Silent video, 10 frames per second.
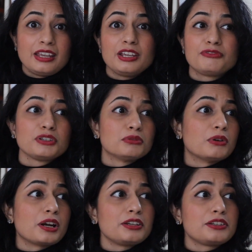If you
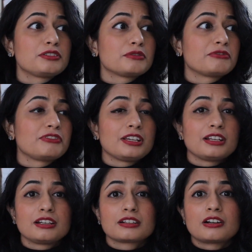want to
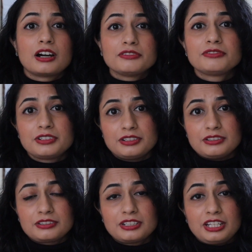feel confident,